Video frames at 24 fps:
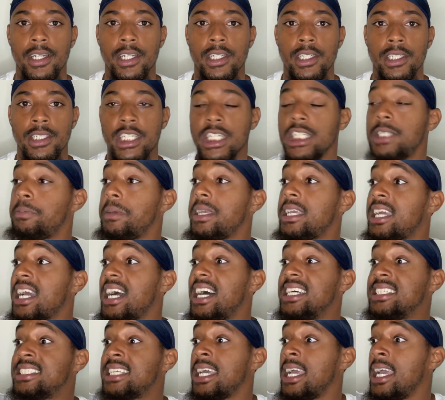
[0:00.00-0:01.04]
Just
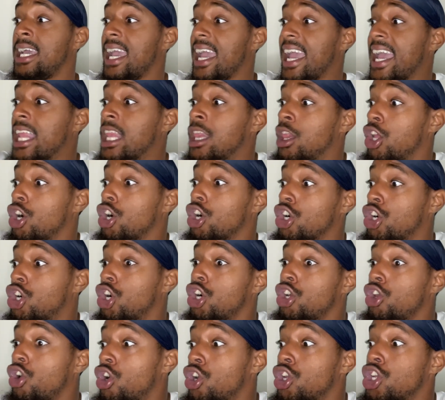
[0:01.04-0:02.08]
because it look
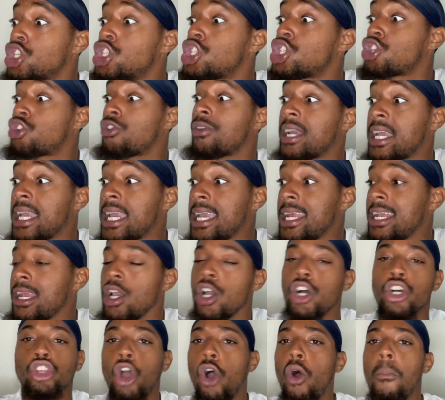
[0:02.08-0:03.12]
good on the screen
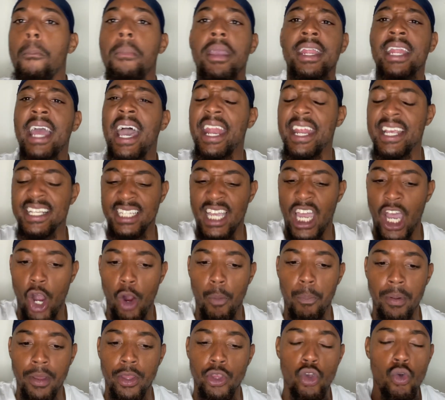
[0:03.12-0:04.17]
don't mean that it's
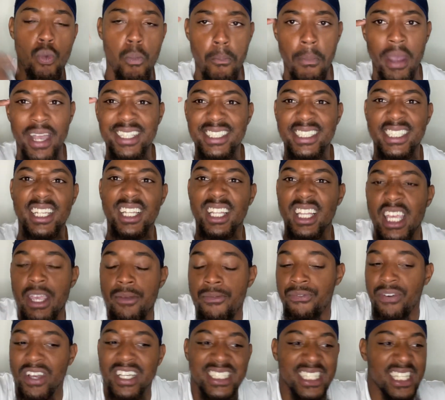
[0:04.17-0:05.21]
helping you mentally,
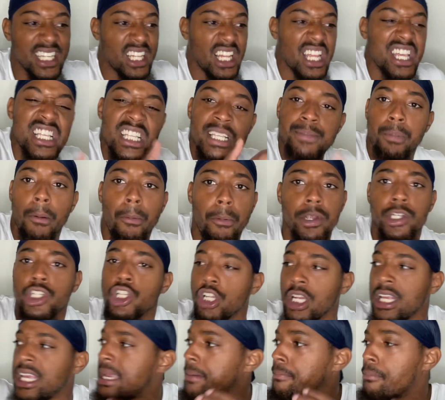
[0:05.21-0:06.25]
physically,
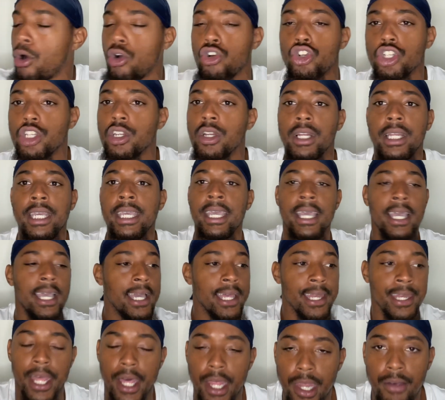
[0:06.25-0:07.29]
spiritually, emotionally.
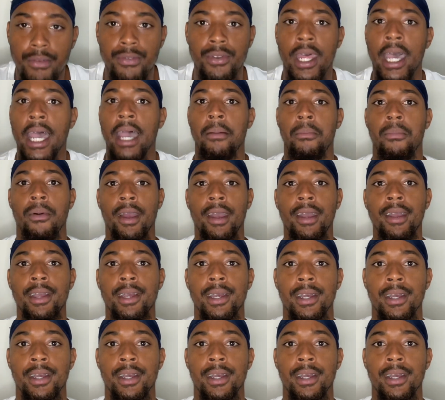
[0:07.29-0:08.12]
None of that, bruh.